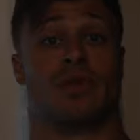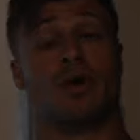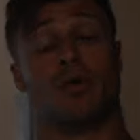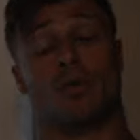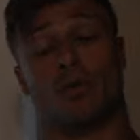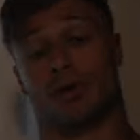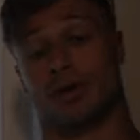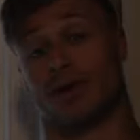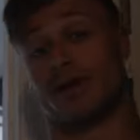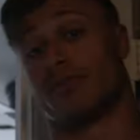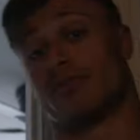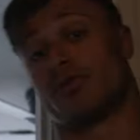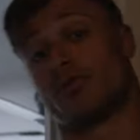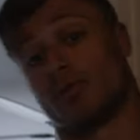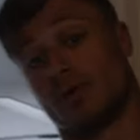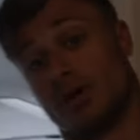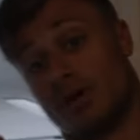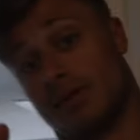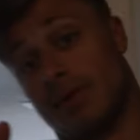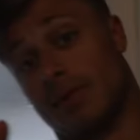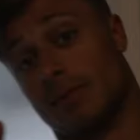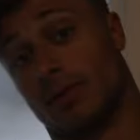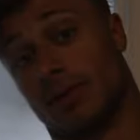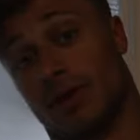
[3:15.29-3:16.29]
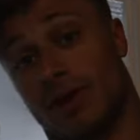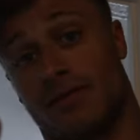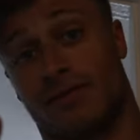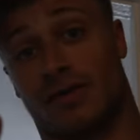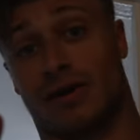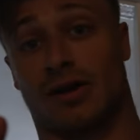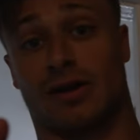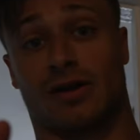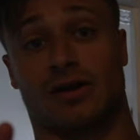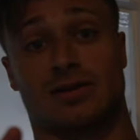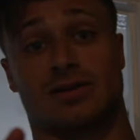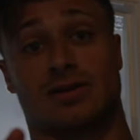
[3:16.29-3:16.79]
We're gonna have 3 people living
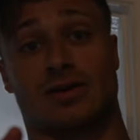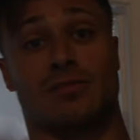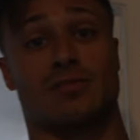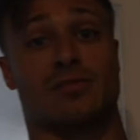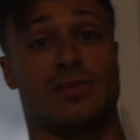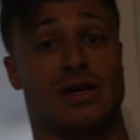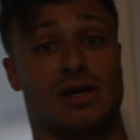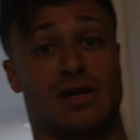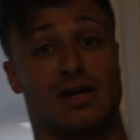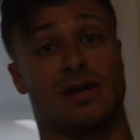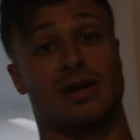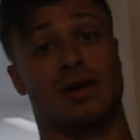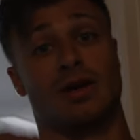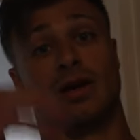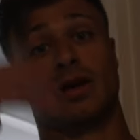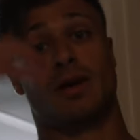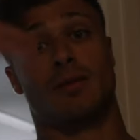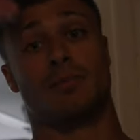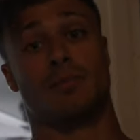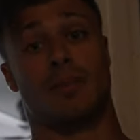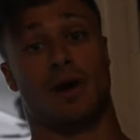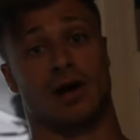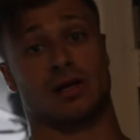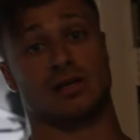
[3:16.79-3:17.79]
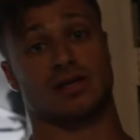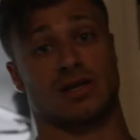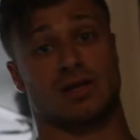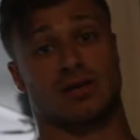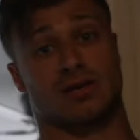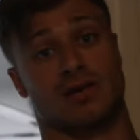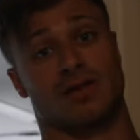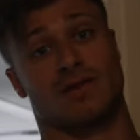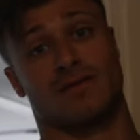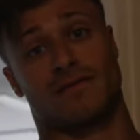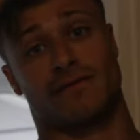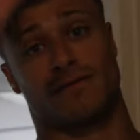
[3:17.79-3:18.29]
here. So me, Bogdan,
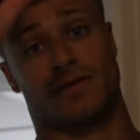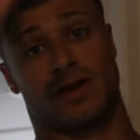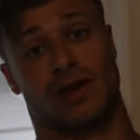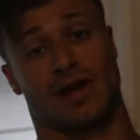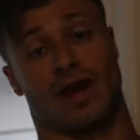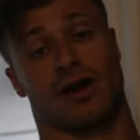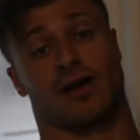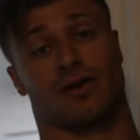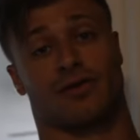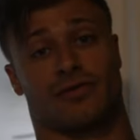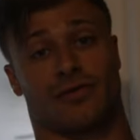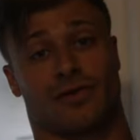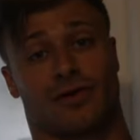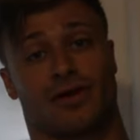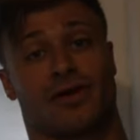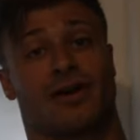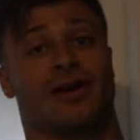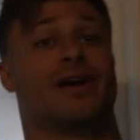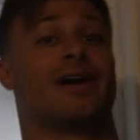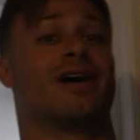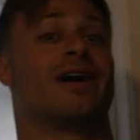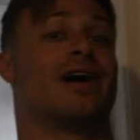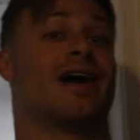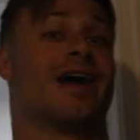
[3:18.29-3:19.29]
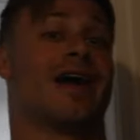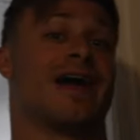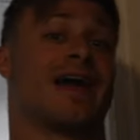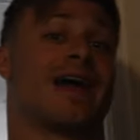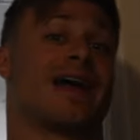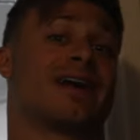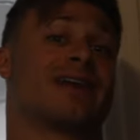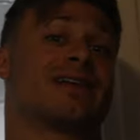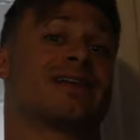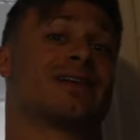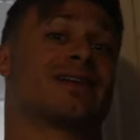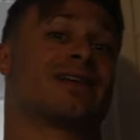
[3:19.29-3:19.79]
videographer,
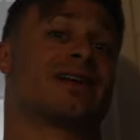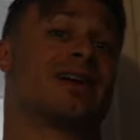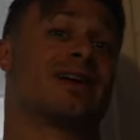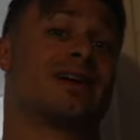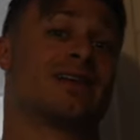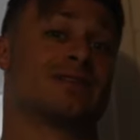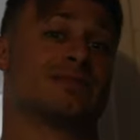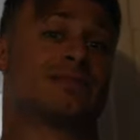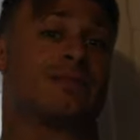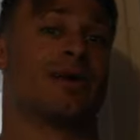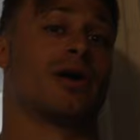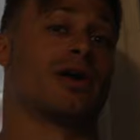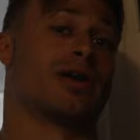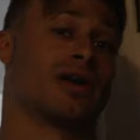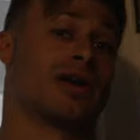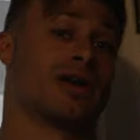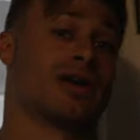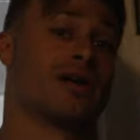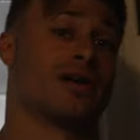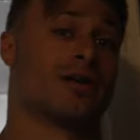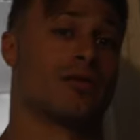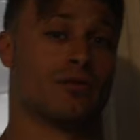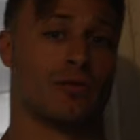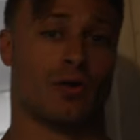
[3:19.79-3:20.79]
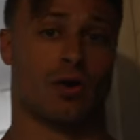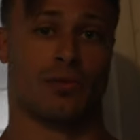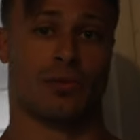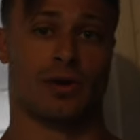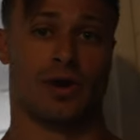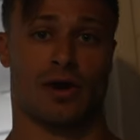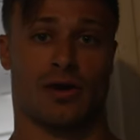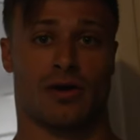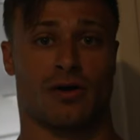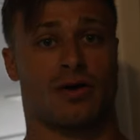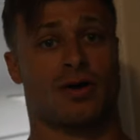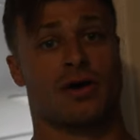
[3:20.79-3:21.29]
and his buddy,
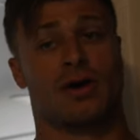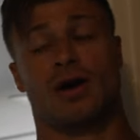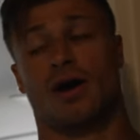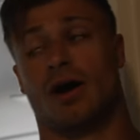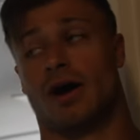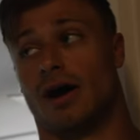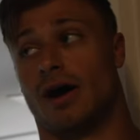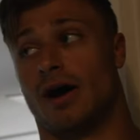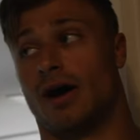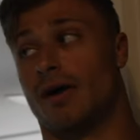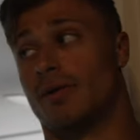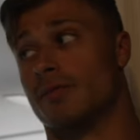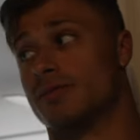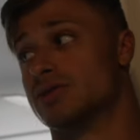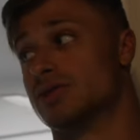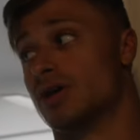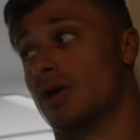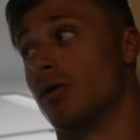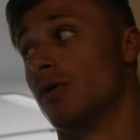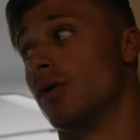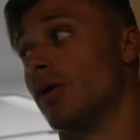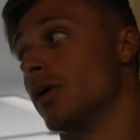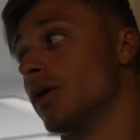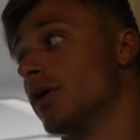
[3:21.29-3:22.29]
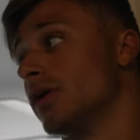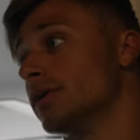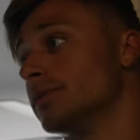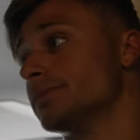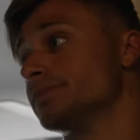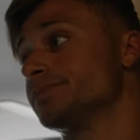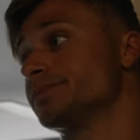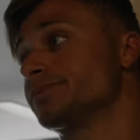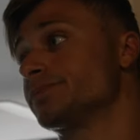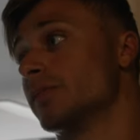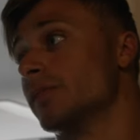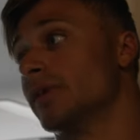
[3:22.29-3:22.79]
Romeo. So
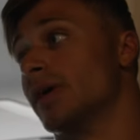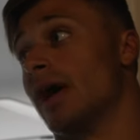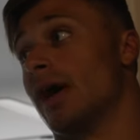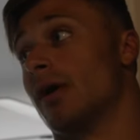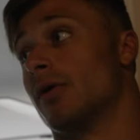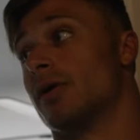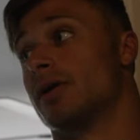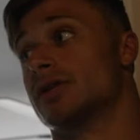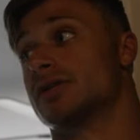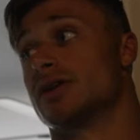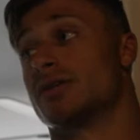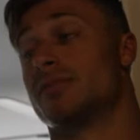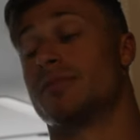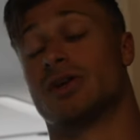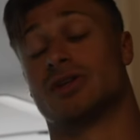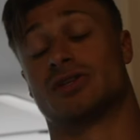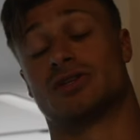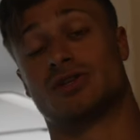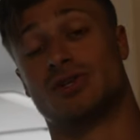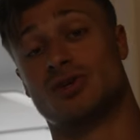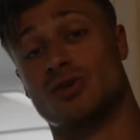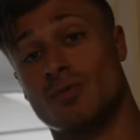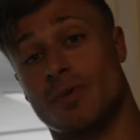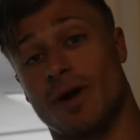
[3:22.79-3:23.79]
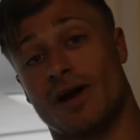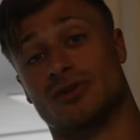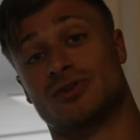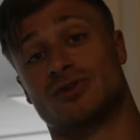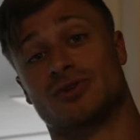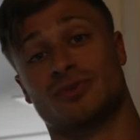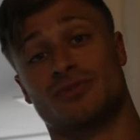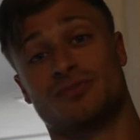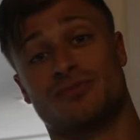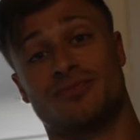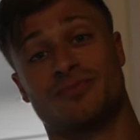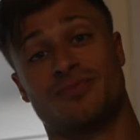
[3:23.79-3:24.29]
yeah, it's gonna be a
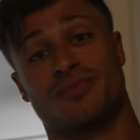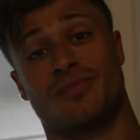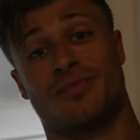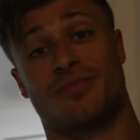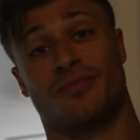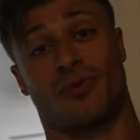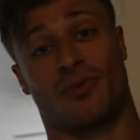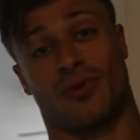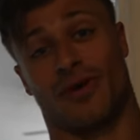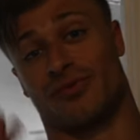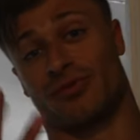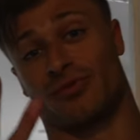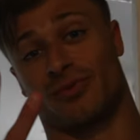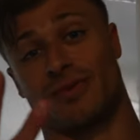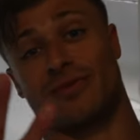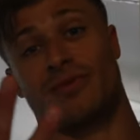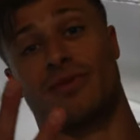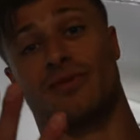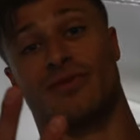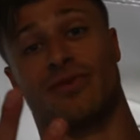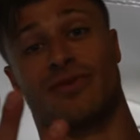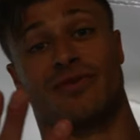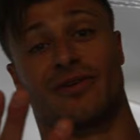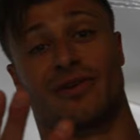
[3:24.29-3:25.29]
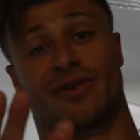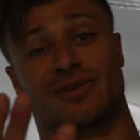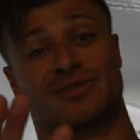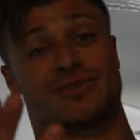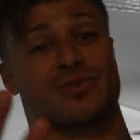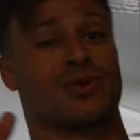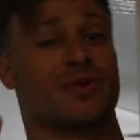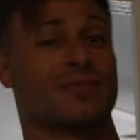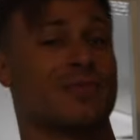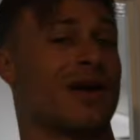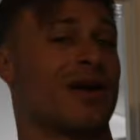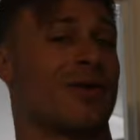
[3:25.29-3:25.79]
2-bedroom, but we have 3 people living here. So
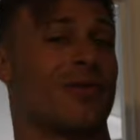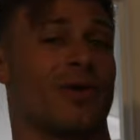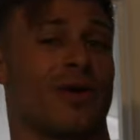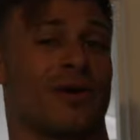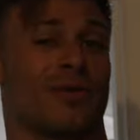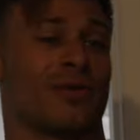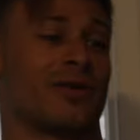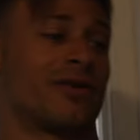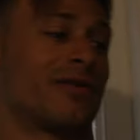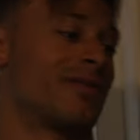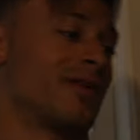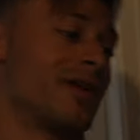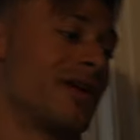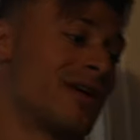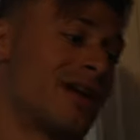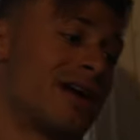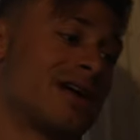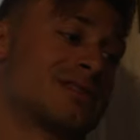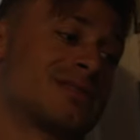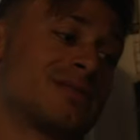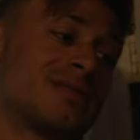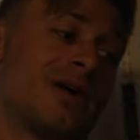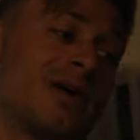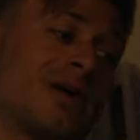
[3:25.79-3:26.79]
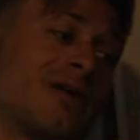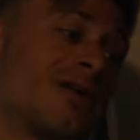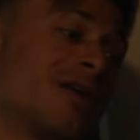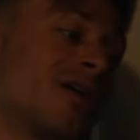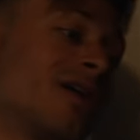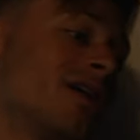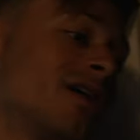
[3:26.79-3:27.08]
we're gonna make it work, we're gonna figure it out somehow.